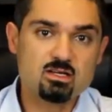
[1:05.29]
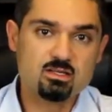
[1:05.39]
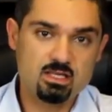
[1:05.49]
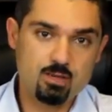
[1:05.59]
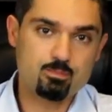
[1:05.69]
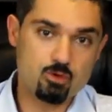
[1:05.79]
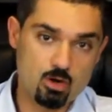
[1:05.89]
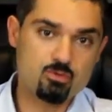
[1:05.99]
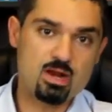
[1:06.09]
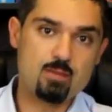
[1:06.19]
the
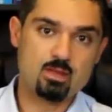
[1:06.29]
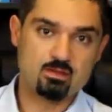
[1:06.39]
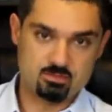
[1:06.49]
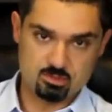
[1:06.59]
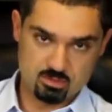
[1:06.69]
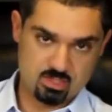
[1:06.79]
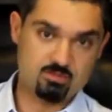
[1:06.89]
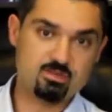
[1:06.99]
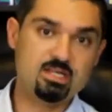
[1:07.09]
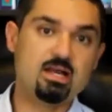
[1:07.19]
program
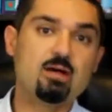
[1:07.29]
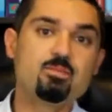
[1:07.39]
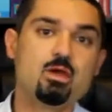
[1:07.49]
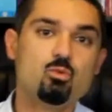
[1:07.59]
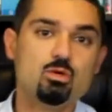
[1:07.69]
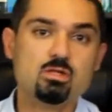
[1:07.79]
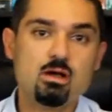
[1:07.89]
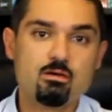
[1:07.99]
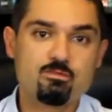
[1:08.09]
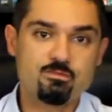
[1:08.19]
convener will
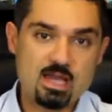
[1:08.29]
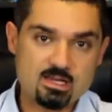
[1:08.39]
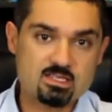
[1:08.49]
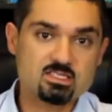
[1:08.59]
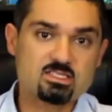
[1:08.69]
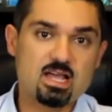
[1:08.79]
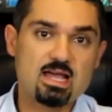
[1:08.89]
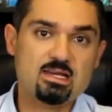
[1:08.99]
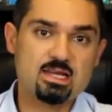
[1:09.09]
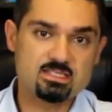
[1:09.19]
fax
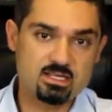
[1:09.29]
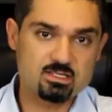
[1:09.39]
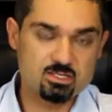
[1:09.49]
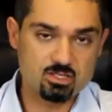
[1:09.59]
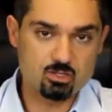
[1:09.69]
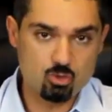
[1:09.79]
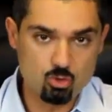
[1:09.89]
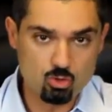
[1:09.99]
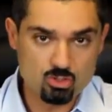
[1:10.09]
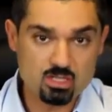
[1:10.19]
a letter to the
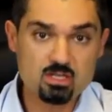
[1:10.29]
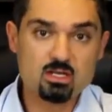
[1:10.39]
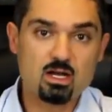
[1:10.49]
court